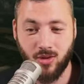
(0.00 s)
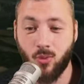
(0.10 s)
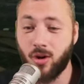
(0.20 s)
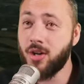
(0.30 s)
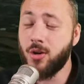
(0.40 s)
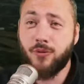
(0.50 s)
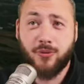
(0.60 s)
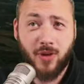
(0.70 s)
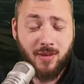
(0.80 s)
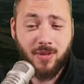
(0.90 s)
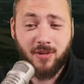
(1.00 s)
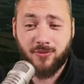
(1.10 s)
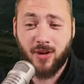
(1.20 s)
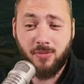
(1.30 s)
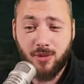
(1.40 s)
We're going to go frame by
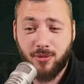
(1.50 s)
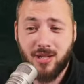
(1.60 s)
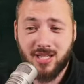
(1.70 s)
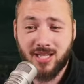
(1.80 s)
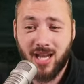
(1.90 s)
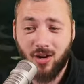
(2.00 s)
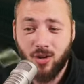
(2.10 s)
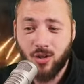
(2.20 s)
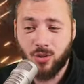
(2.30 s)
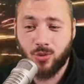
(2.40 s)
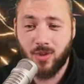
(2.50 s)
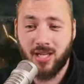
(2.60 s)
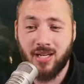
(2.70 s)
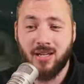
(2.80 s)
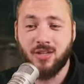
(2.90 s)
frame through this now to
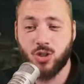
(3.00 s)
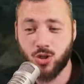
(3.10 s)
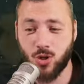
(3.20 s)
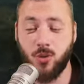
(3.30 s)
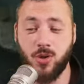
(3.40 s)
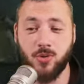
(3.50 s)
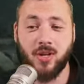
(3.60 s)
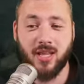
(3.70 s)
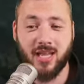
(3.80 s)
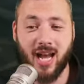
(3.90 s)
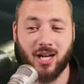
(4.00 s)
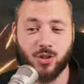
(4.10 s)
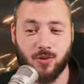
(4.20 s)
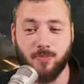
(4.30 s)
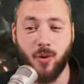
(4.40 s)
really show you the
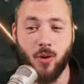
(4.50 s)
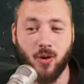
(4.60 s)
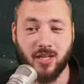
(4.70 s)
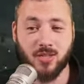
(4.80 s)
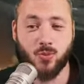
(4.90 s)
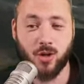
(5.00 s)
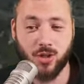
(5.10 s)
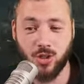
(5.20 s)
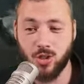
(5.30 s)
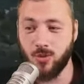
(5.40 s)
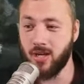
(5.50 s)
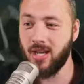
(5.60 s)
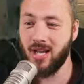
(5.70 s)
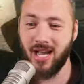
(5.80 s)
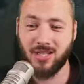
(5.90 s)
actual points where to do it.
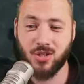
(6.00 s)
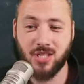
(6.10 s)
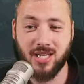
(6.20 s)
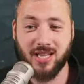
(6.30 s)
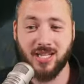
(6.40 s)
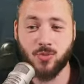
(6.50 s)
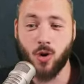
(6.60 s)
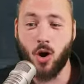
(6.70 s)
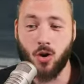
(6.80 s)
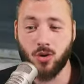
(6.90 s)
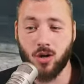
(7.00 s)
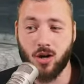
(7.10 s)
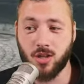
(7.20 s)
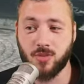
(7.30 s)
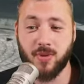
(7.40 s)
As you see, these were all
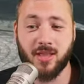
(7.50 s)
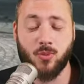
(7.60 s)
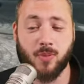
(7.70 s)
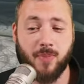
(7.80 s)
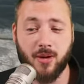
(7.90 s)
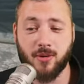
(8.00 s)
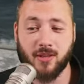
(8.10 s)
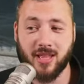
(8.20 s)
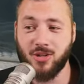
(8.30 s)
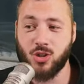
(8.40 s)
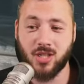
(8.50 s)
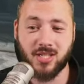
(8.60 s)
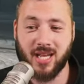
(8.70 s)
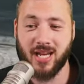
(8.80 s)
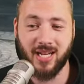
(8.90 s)
guards, but they were better than just
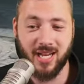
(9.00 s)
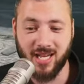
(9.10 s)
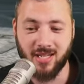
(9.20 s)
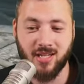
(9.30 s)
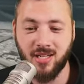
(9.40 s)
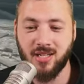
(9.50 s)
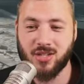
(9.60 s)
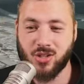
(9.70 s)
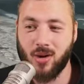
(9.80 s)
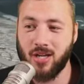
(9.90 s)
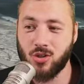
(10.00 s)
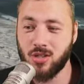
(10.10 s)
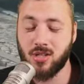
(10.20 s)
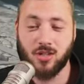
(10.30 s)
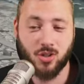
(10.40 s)
getting hit. So I just
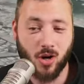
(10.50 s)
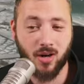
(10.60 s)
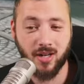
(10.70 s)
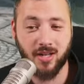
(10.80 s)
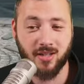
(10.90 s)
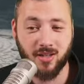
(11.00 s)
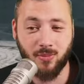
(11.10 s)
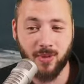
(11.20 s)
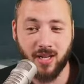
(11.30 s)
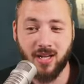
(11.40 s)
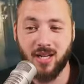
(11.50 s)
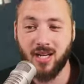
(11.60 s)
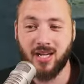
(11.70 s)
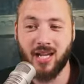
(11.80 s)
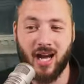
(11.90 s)
guarded a little bit,
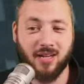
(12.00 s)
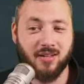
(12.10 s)
got